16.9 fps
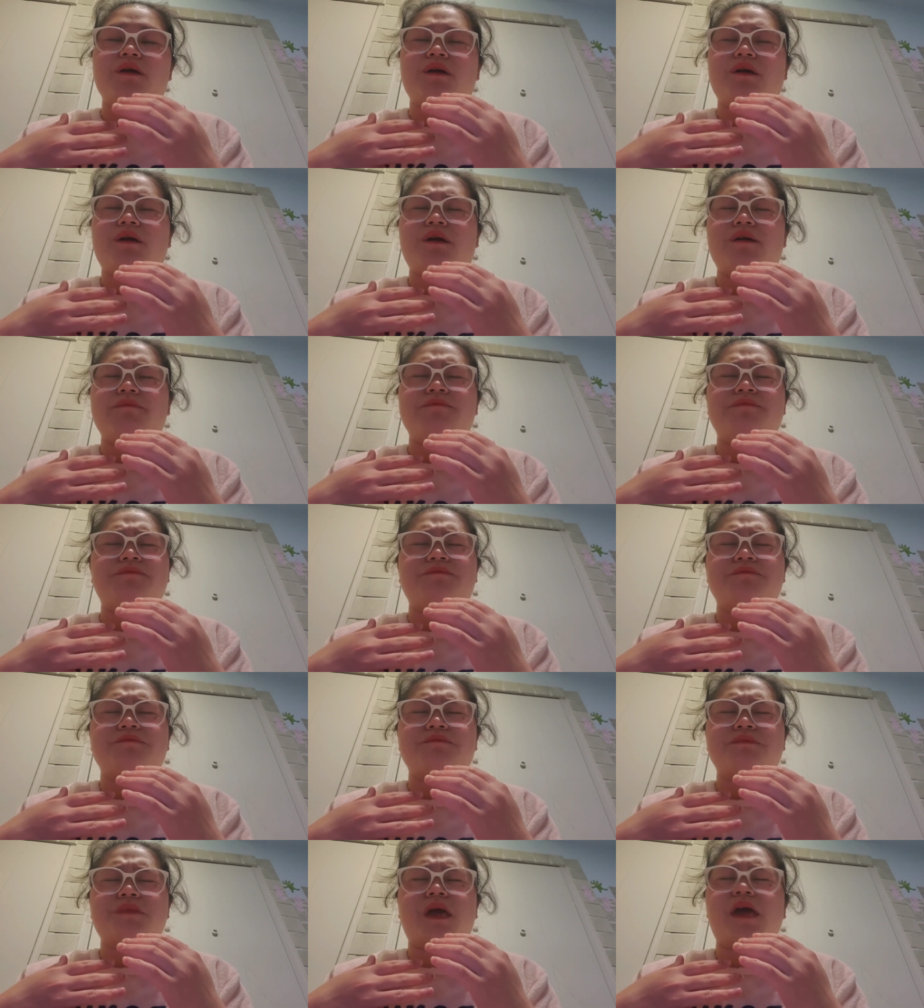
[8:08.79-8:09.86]
um,
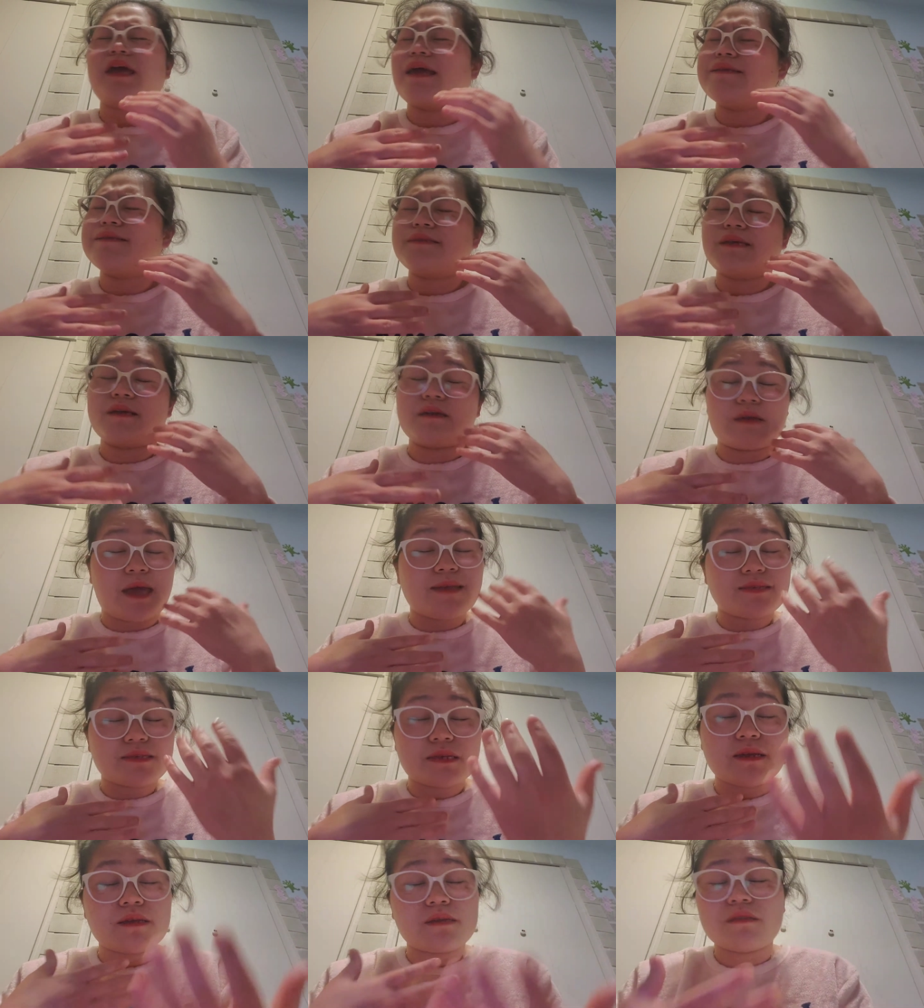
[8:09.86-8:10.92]
I, I seek, I
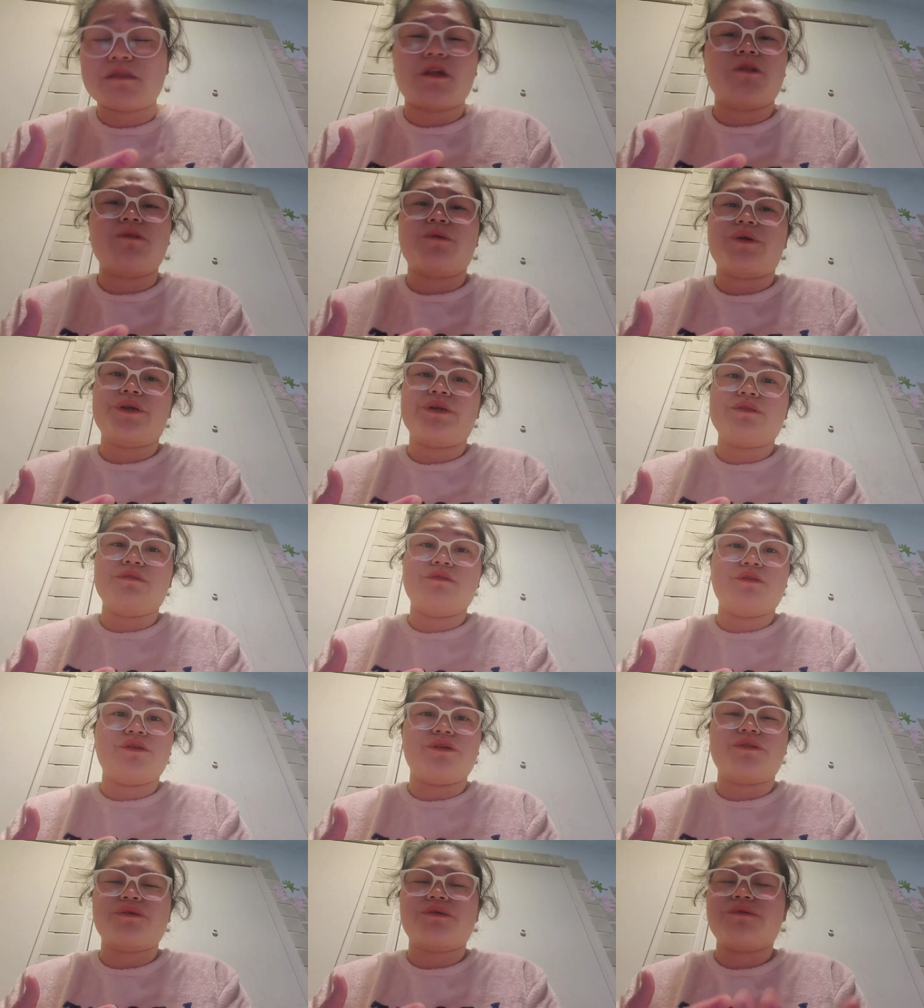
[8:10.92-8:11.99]
seek the Lord,
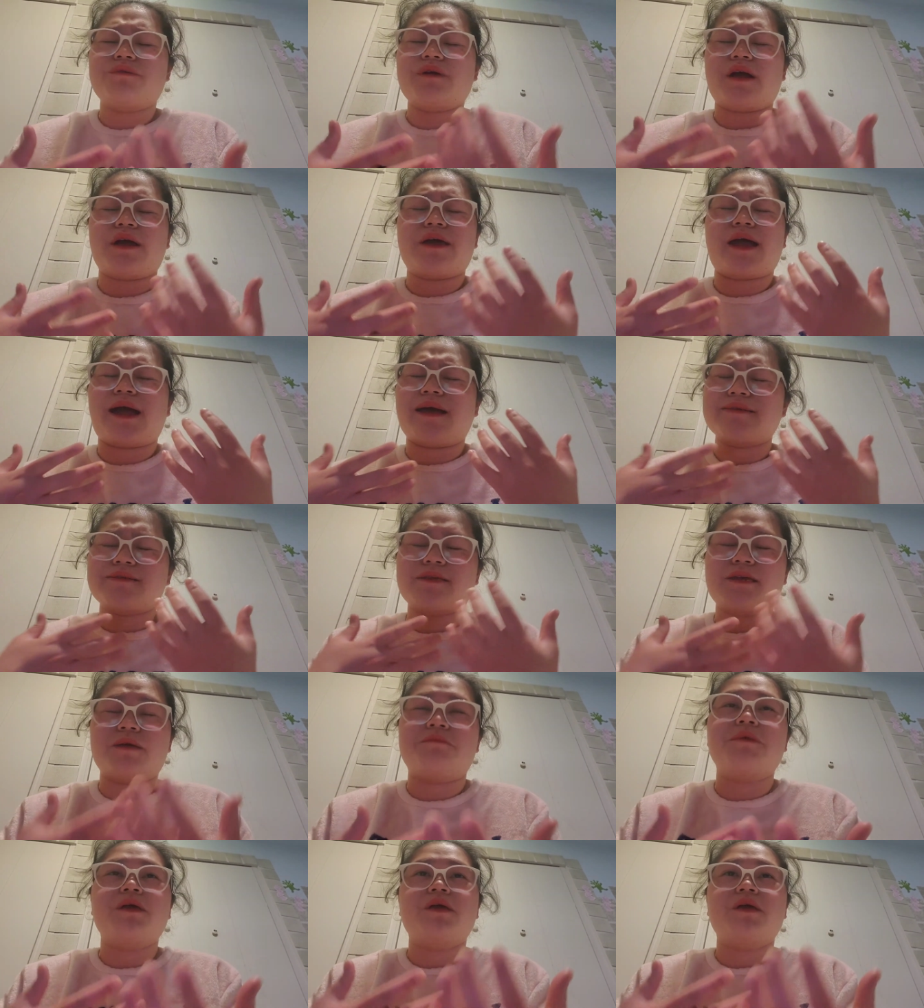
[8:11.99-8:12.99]
you know, I ask Him,